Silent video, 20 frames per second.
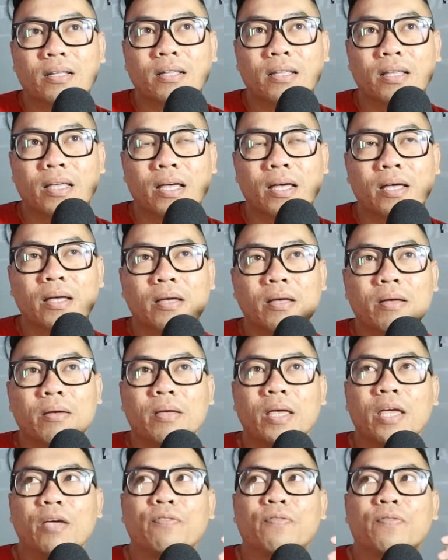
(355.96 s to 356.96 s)
Yeah.
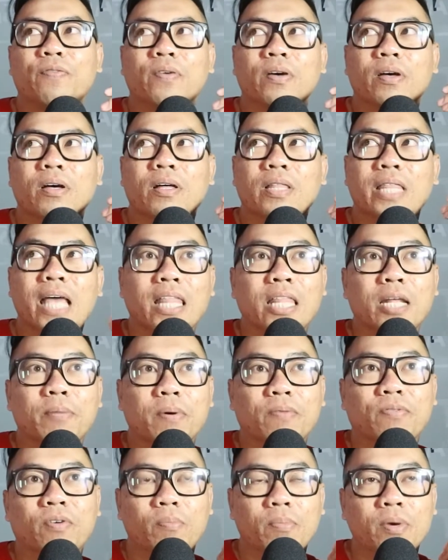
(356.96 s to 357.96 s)
If the other
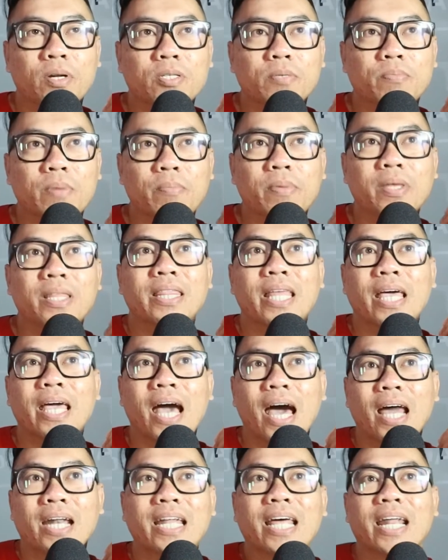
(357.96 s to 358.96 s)
performers, maybe they
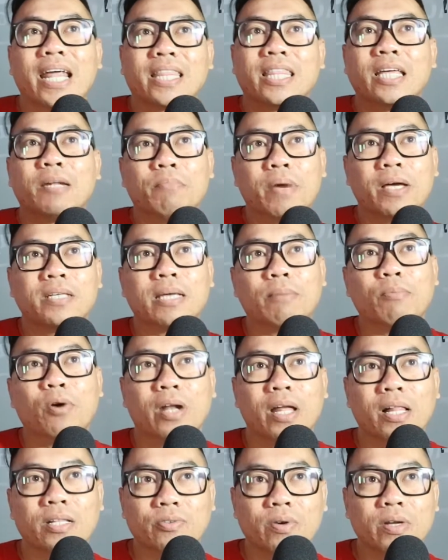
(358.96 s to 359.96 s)
are directed by
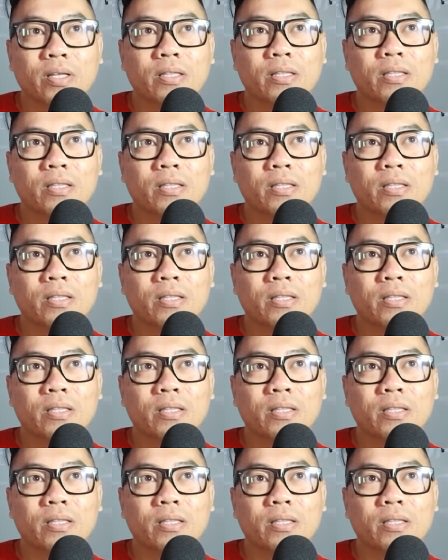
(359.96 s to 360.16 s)
someone else, right?